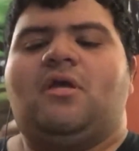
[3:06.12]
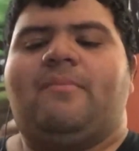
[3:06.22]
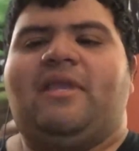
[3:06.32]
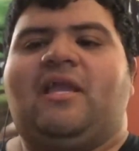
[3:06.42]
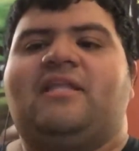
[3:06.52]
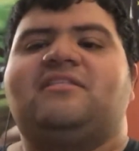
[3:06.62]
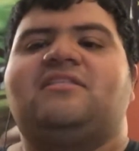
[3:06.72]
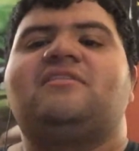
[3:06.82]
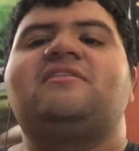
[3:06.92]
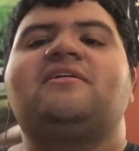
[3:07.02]
I mean,
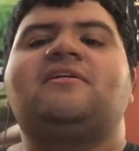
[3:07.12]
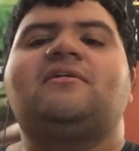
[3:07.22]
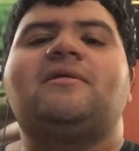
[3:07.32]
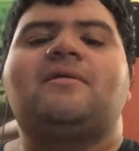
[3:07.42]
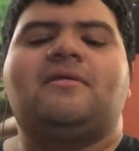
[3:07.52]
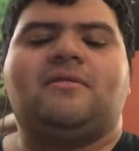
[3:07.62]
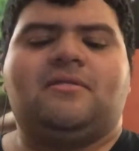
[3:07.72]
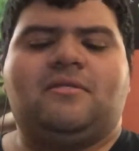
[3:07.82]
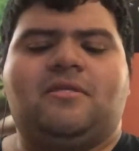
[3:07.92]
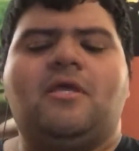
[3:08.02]
it's still
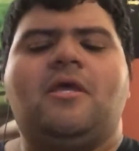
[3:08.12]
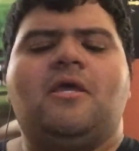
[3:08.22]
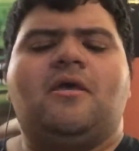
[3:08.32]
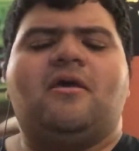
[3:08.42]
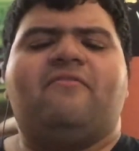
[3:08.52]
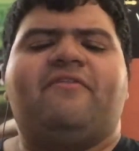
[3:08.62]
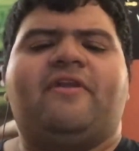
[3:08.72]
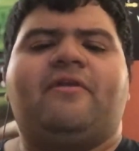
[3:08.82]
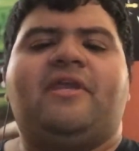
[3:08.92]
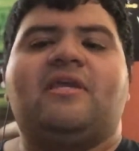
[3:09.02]
a
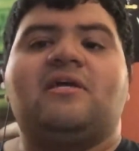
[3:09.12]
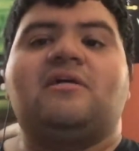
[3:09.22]
very